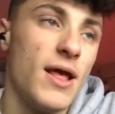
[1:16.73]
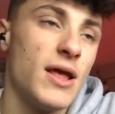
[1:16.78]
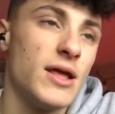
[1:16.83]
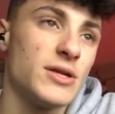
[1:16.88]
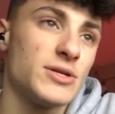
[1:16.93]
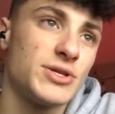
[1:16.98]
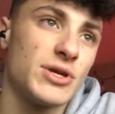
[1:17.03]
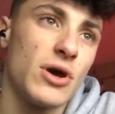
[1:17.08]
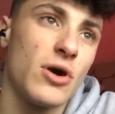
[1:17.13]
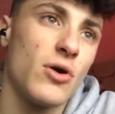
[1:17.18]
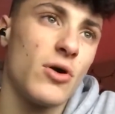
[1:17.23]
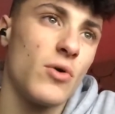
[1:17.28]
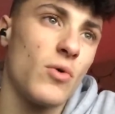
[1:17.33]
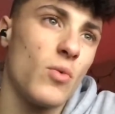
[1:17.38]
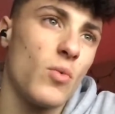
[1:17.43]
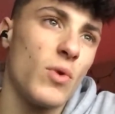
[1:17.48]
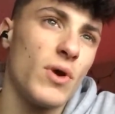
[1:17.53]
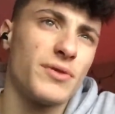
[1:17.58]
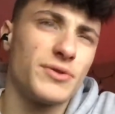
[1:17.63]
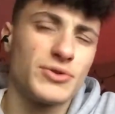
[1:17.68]
So
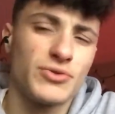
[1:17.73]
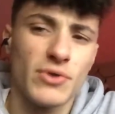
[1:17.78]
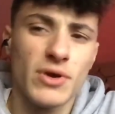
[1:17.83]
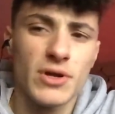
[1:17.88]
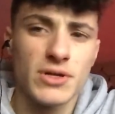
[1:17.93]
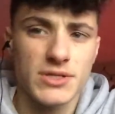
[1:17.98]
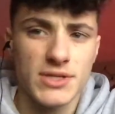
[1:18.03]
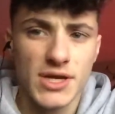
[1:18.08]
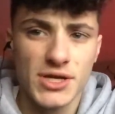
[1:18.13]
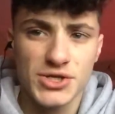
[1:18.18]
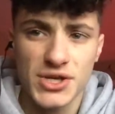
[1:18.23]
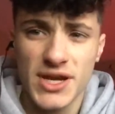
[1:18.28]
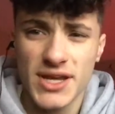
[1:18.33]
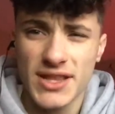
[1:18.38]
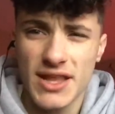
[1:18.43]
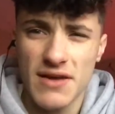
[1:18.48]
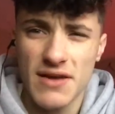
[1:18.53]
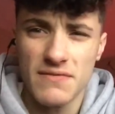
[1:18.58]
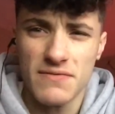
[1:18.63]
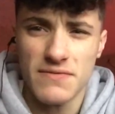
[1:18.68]
with Terrell Suggs, you
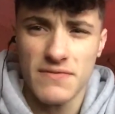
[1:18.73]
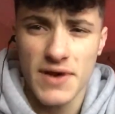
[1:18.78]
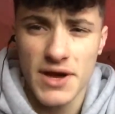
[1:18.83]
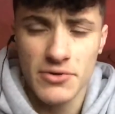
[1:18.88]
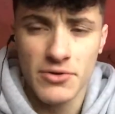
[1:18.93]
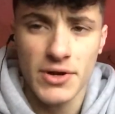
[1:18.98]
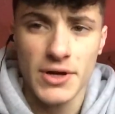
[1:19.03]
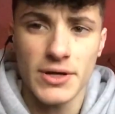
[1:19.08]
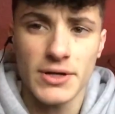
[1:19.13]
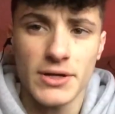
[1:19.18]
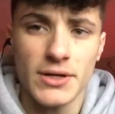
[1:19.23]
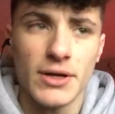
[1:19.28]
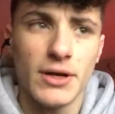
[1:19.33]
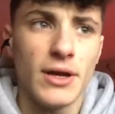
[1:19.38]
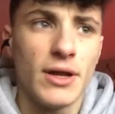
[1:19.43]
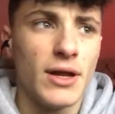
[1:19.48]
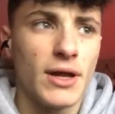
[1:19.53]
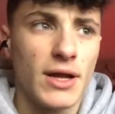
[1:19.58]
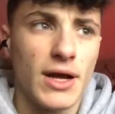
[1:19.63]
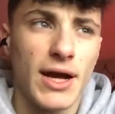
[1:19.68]
get that veteran
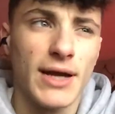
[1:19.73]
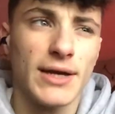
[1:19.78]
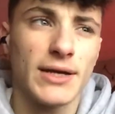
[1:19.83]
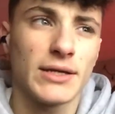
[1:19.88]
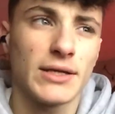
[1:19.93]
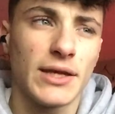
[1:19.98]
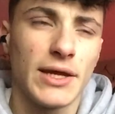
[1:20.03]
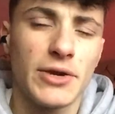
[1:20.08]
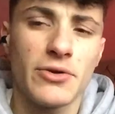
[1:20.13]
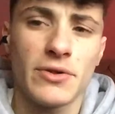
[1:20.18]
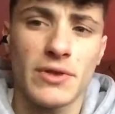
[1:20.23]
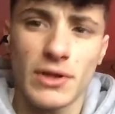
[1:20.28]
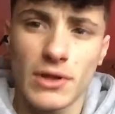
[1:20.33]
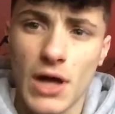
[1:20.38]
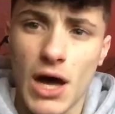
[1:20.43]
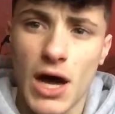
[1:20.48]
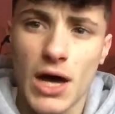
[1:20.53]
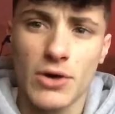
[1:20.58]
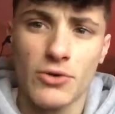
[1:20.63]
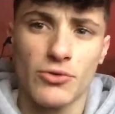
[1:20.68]
kind of leader in the
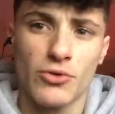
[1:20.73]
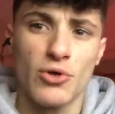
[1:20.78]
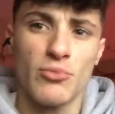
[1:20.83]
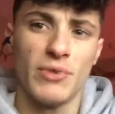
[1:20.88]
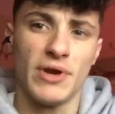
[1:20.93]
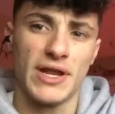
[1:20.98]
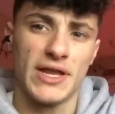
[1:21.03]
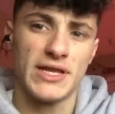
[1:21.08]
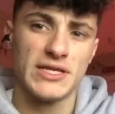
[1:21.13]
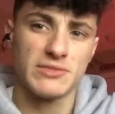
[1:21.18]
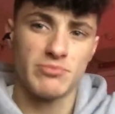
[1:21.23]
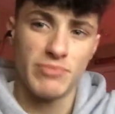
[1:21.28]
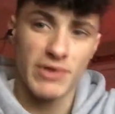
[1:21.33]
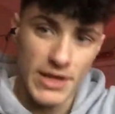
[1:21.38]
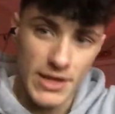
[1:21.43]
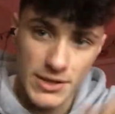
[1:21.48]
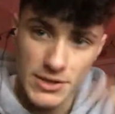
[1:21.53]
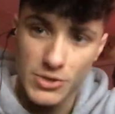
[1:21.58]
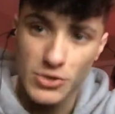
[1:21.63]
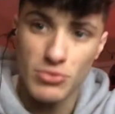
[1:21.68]
locker room, and he's
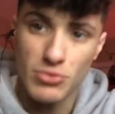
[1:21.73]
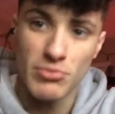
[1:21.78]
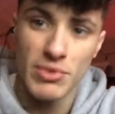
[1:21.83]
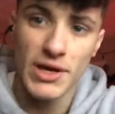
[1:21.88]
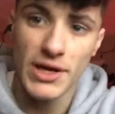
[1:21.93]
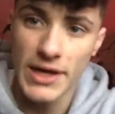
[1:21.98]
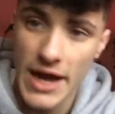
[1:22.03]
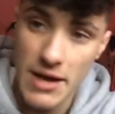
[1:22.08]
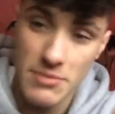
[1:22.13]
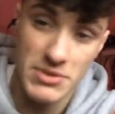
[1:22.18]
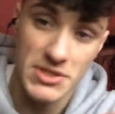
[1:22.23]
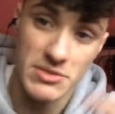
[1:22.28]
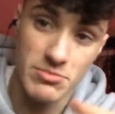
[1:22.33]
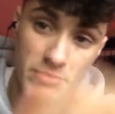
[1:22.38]
been to big games, he's